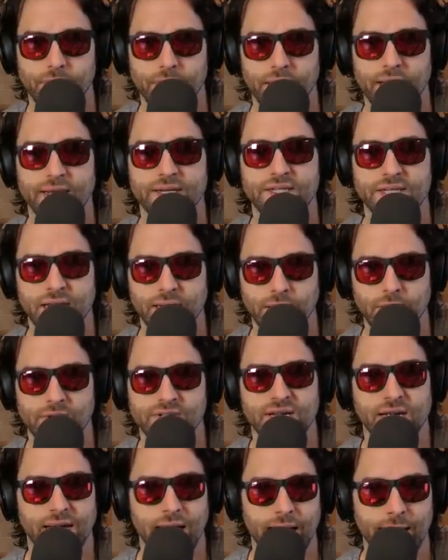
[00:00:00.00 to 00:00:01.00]
in St.
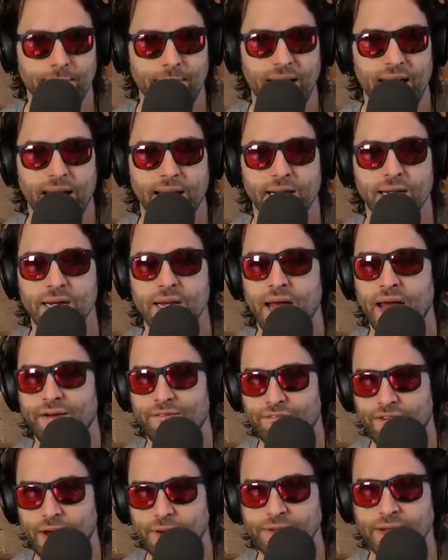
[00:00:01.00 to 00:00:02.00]
Louis, I came back
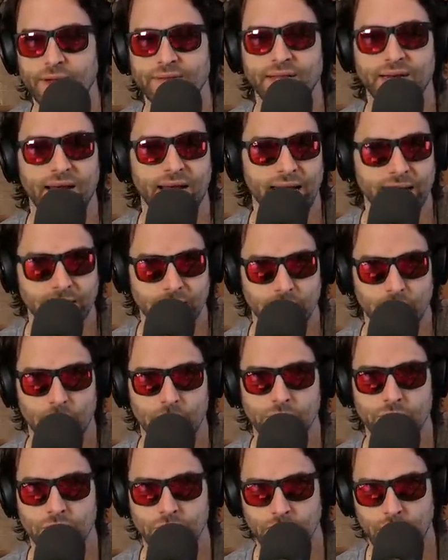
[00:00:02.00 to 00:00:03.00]
and found out that I had to go
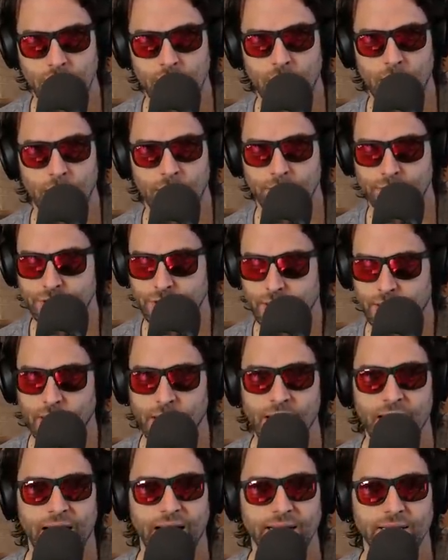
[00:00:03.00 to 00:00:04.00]
to I
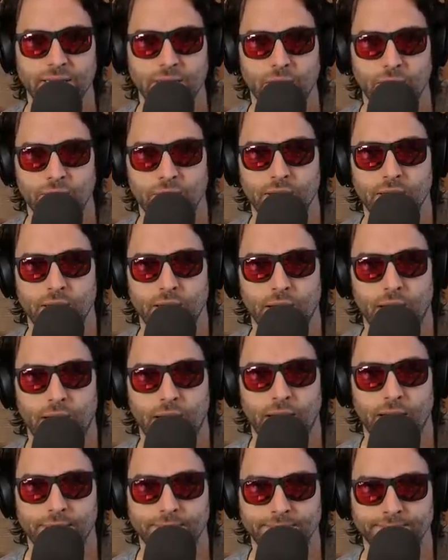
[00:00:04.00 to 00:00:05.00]
had to go
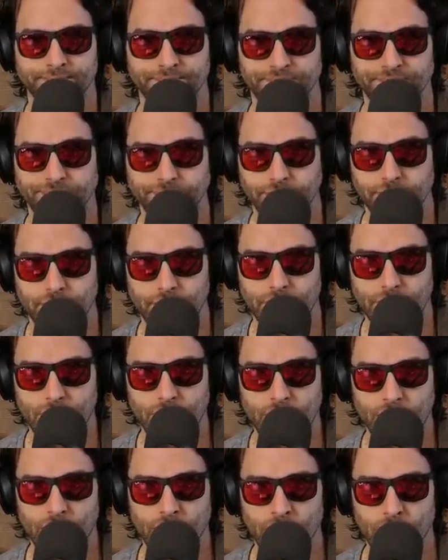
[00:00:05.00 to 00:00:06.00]
to
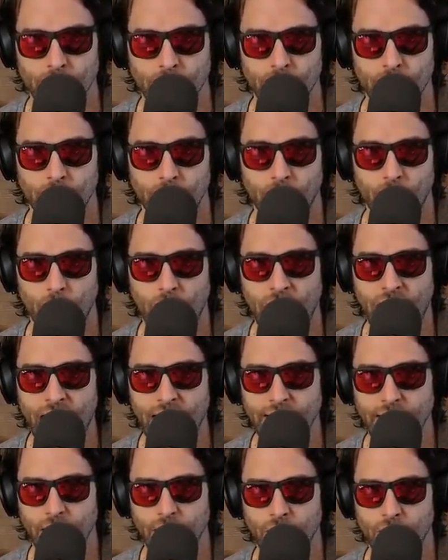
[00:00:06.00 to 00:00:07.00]

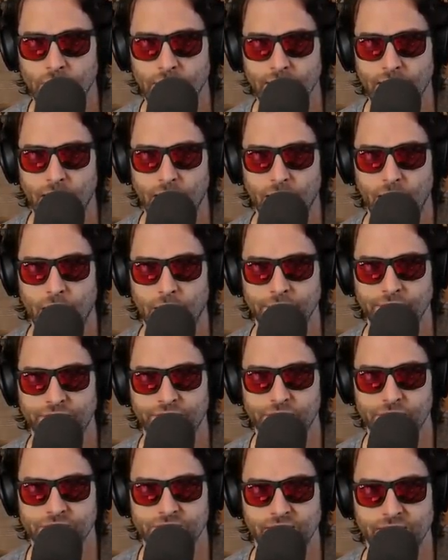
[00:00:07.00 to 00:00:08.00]
Ohio on
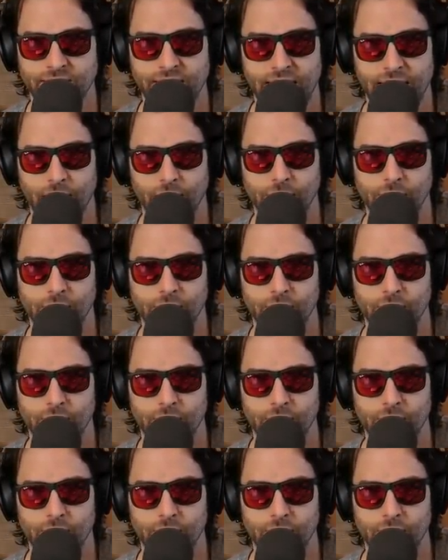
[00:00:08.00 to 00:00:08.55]
Thursday. Now,